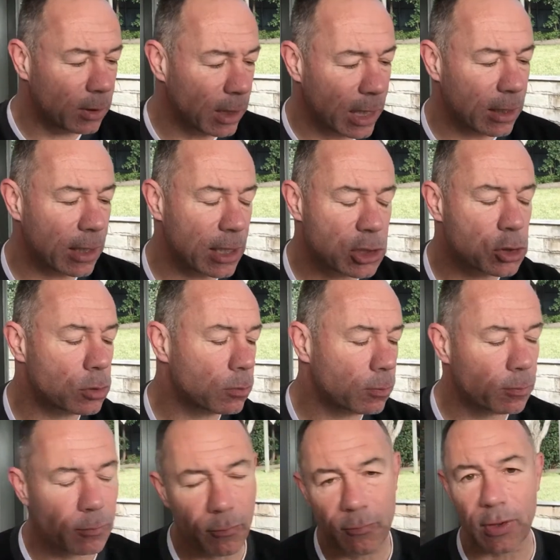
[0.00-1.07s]
Let's
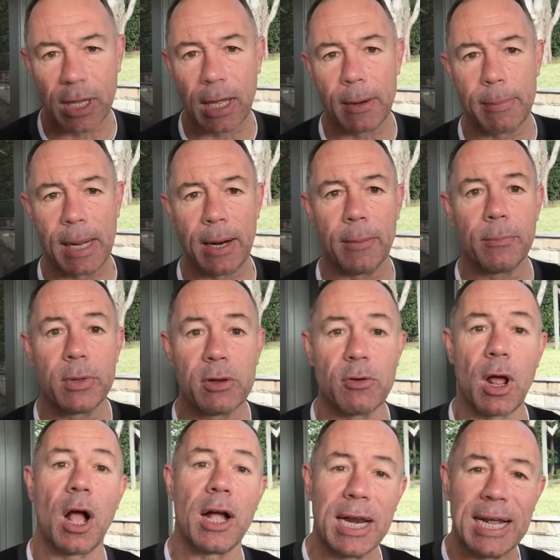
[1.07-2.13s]
forget about.
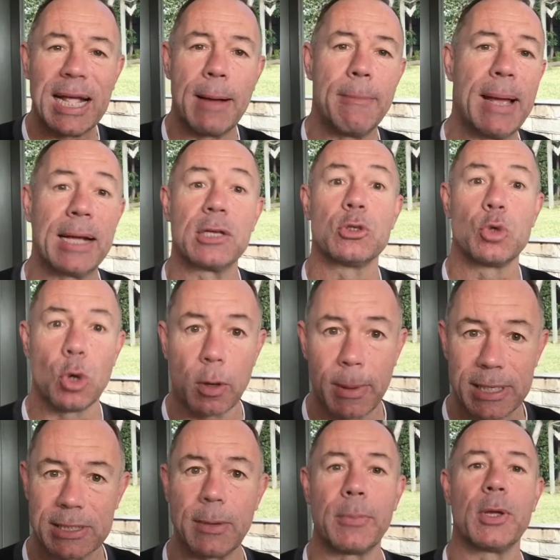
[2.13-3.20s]
I'm going to come back and talk
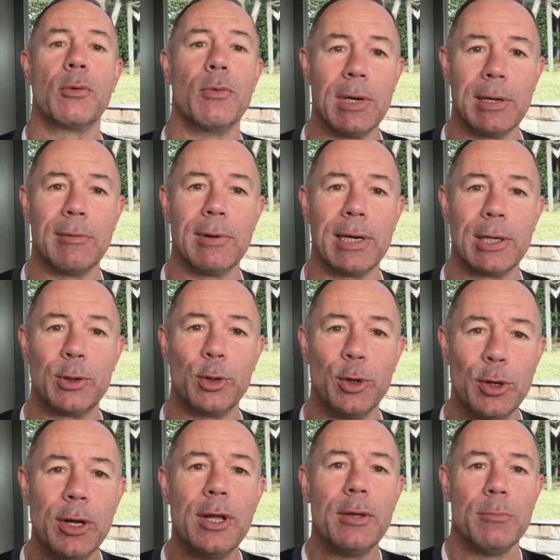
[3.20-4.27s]
about something really, really
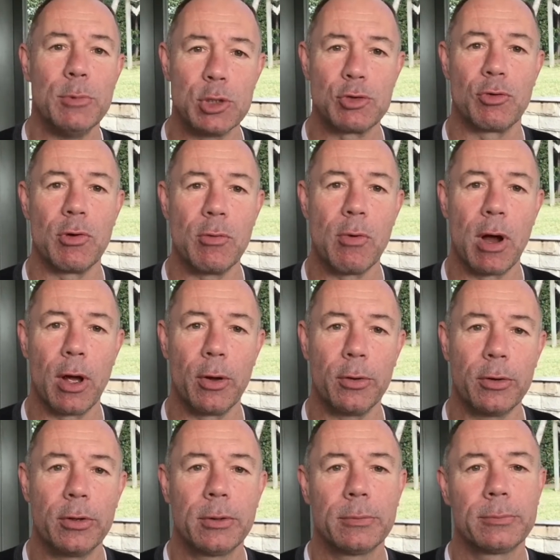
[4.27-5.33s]
good. Mystery
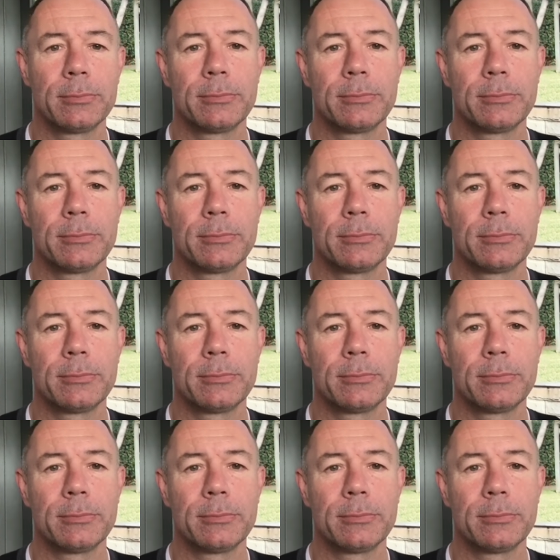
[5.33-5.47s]
Road.